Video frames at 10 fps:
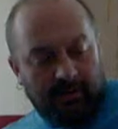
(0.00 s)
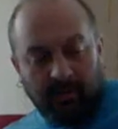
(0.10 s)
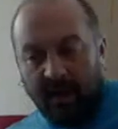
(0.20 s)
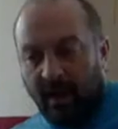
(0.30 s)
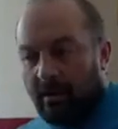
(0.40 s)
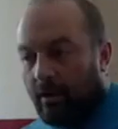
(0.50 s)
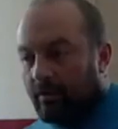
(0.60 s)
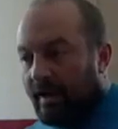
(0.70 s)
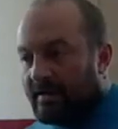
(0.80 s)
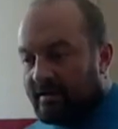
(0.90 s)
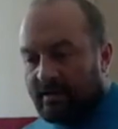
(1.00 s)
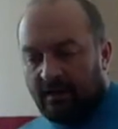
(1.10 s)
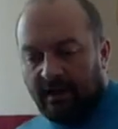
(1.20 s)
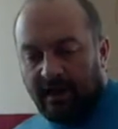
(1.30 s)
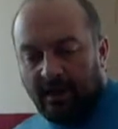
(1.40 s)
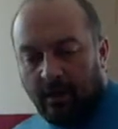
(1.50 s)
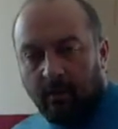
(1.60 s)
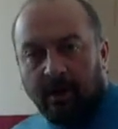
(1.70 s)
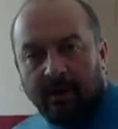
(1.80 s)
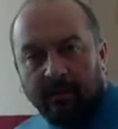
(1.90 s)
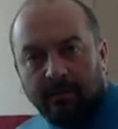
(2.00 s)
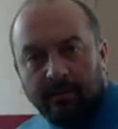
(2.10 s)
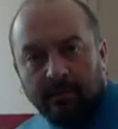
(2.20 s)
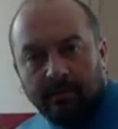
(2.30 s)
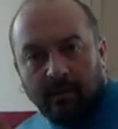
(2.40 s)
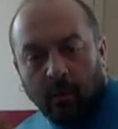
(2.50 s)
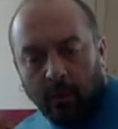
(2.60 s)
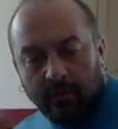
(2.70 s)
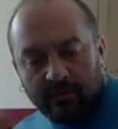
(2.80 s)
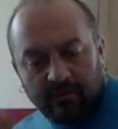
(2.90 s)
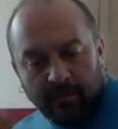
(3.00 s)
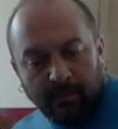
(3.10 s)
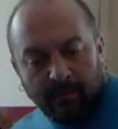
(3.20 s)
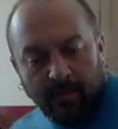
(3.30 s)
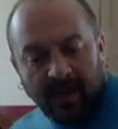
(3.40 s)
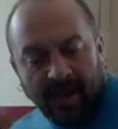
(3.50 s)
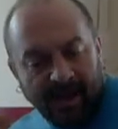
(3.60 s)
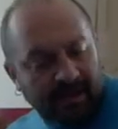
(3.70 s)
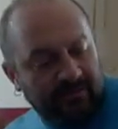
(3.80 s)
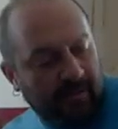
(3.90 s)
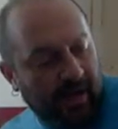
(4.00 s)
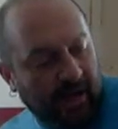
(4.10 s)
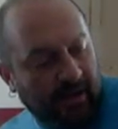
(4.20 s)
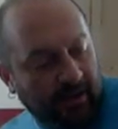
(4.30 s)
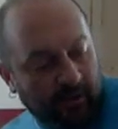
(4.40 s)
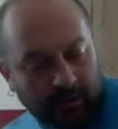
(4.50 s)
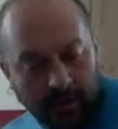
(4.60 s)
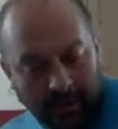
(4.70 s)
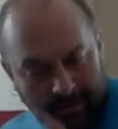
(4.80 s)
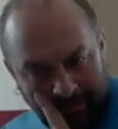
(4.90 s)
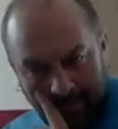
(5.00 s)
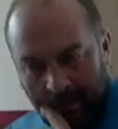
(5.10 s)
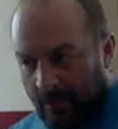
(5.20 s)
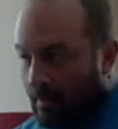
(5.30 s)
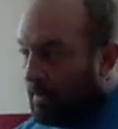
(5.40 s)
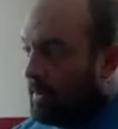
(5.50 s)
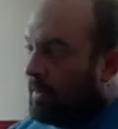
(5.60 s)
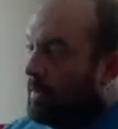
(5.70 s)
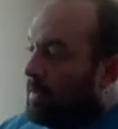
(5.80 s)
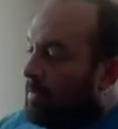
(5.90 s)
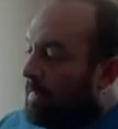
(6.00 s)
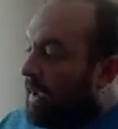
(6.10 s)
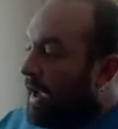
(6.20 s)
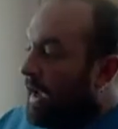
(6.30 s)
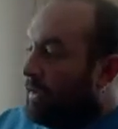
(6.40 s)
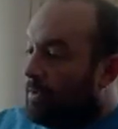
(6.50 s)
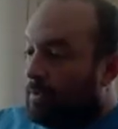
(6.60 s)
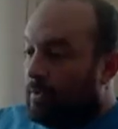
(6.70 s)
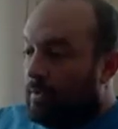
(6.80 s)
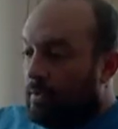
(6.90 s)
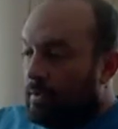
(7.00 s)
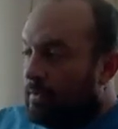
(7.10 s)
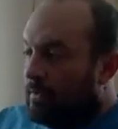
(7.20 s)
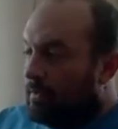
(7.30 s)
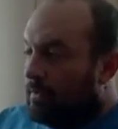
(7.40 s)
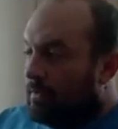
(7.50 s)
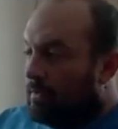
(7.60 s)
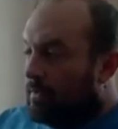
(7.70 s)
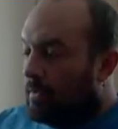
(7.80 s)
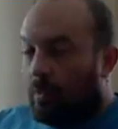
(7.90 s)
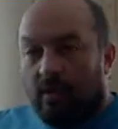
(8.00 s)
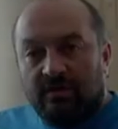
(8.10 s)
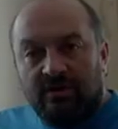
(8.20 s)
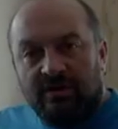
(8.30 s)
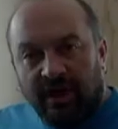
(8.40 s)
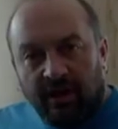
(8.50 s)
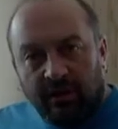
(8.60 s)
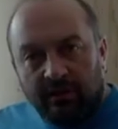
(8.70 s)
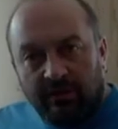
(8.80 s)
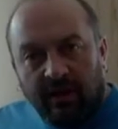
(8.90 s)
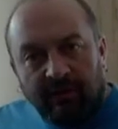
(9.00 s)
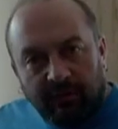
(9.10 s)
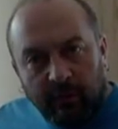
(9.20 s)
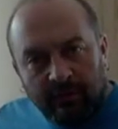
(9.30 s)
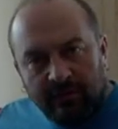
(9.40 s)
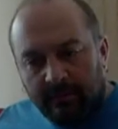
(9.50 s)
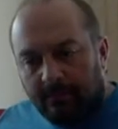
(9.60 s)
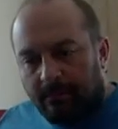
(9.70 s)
The back all nice and clean, all my oils from my hand from handling it are gone. My hide glue, it was gelled, then I froze it.